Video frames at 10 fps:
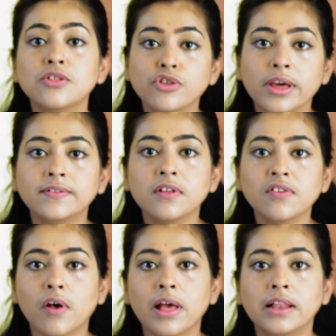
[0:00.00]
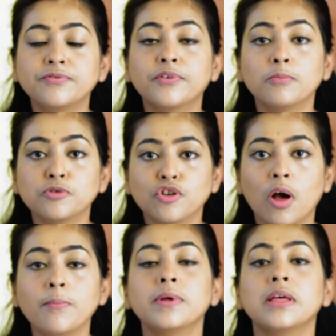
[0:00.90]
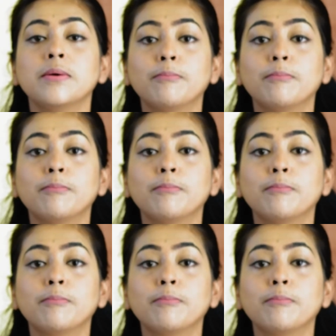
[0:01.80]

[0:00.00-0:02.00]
check the soil from top